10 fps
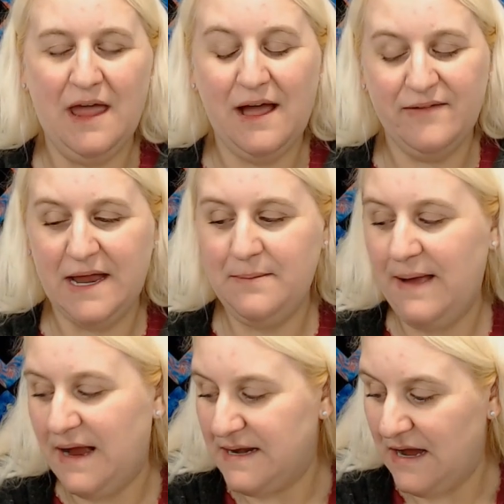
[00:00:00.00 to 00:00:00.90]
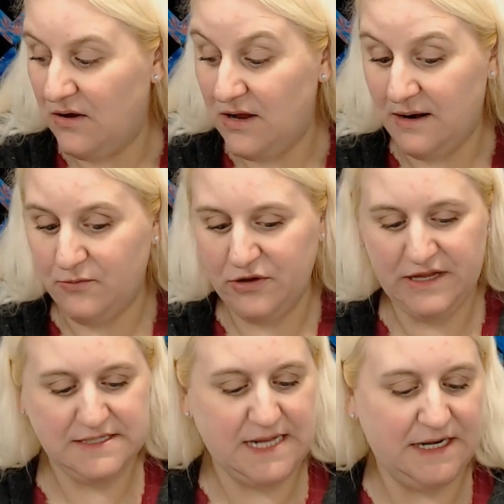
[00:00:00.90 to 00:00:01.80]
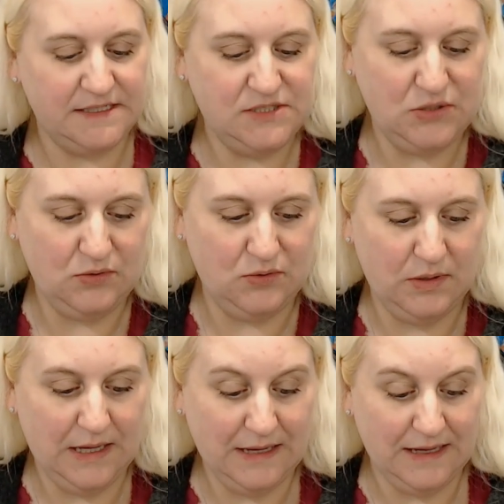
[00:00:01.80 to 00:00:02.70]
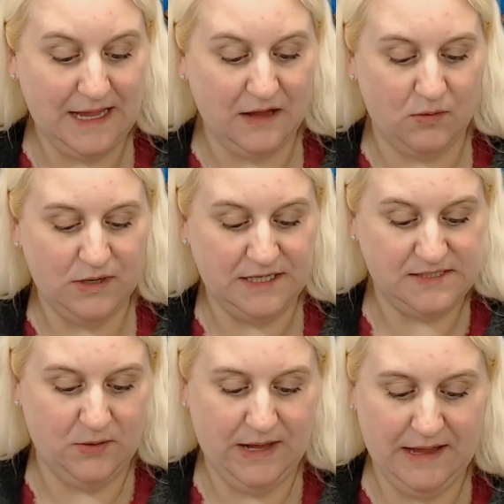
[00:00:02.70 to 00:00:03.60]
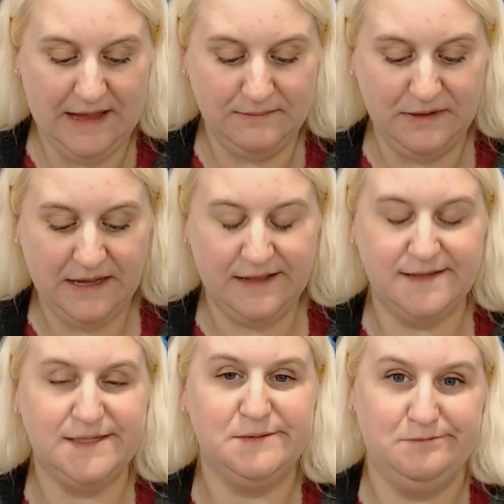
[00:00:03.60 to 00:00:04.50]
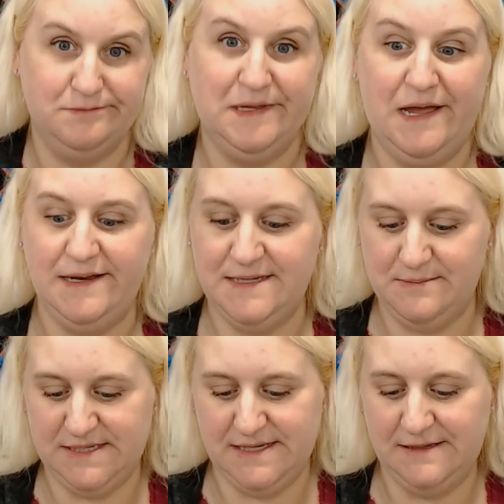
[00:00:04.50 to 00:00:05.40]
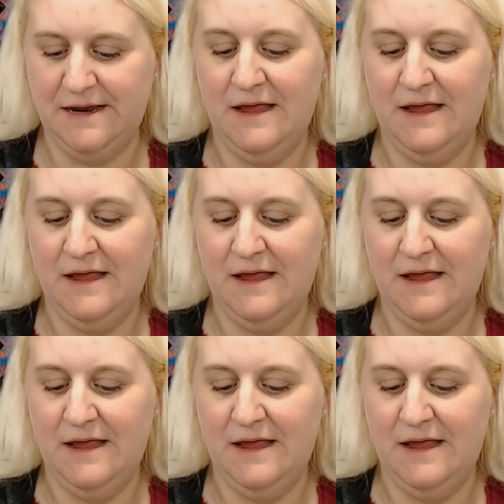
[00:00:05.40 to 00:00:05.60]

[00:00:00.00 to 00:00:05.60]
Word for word: I've got it back now and I'm really excited to get going and sewing again because I did miss it.